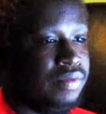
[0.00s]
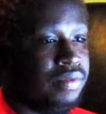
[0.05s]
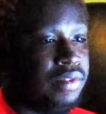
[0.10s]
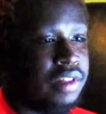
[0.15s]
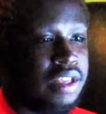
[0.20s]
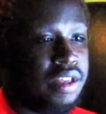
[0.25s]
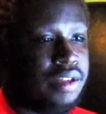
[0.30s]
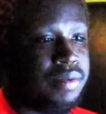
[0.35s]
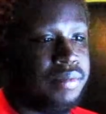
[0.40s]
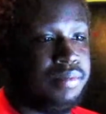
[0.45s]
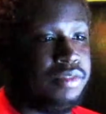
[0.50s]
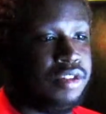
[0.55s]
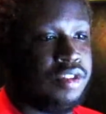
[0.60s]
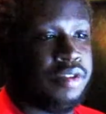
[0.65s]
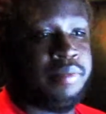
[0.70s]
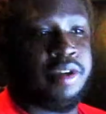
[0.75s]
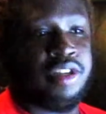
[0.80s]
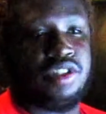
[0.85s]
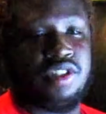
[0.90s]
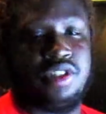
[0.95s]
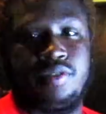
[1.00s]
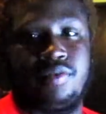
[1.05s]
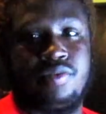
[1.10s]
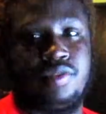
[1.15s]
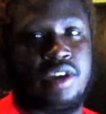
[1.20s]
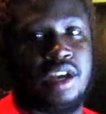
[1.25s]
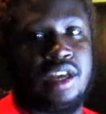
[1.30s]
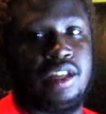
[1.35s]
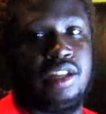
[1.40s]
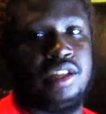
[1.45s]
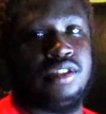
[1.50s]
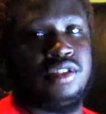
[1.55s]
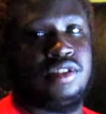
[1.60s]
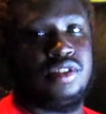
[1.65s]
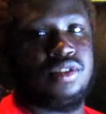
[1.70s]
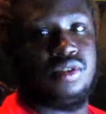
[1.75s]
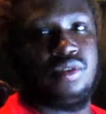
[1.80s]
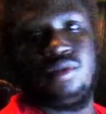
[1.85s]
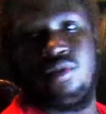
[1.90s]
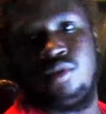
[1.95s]
like domestic
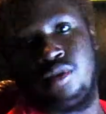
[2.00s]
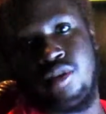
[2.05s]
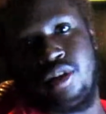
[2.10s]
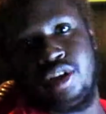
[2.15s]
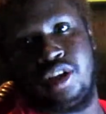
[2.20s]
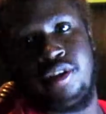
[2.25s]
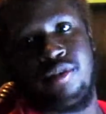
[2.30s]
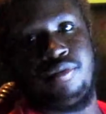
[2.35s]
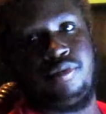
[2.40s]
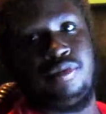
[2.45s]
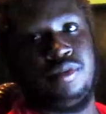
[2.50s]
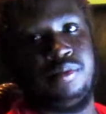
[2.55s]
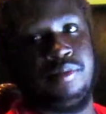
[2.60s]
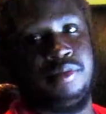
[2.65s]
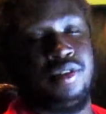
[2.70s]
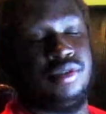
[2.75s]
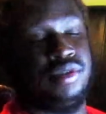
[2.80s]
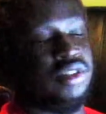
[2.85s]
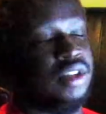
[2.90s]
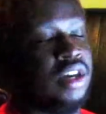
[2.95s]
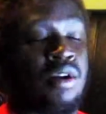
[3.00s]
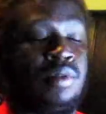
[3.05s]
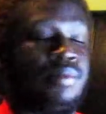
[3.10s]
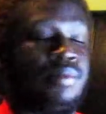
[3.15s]
violence or hidden females. I